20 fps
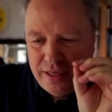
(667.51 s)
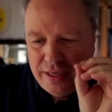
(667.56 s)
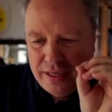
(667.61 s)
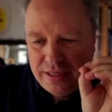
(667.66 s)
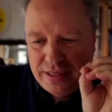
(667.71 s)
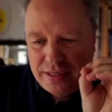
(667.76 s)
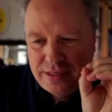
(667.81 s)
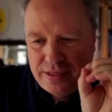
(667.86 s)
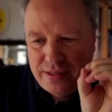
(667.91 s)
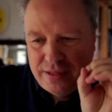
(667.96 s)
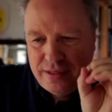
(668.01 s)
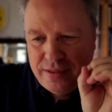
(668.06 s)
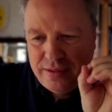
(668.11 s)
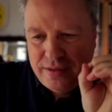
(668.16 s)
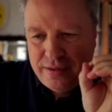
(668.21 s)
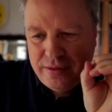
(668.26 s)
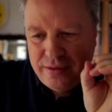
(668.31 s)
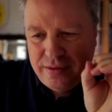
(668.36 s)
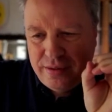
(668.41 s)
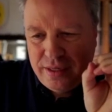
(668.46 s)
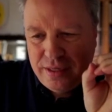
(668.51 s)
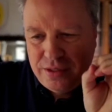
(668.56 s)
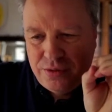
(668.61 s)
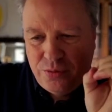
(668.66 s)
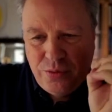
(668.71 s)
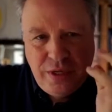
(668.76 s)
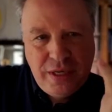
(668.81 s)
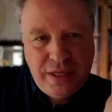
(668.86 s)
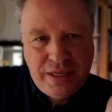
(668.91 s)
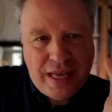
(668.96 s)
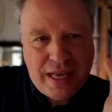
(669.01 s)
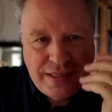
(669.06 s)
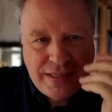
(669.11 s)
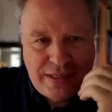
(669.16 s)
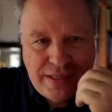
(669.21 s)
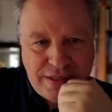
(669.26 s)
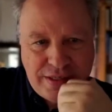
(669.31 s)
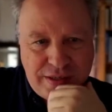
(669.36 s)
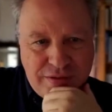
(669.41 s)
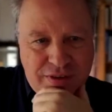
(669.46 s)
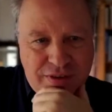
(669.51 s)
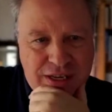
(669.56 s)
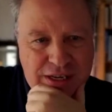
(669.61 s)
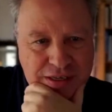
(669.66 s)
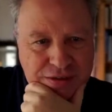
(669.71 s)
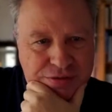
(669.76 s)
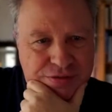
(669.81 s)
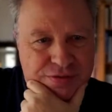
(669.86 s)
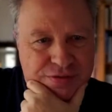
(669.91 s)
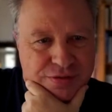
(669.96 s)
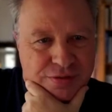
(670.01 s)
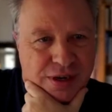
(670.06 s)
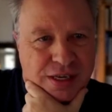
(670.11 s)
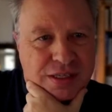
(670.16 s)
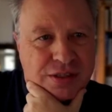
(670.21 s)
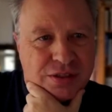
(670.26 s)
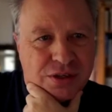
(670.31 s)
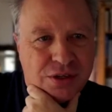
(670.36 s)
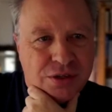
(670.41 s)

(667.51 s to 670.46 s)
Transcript: is really the essence of life, right?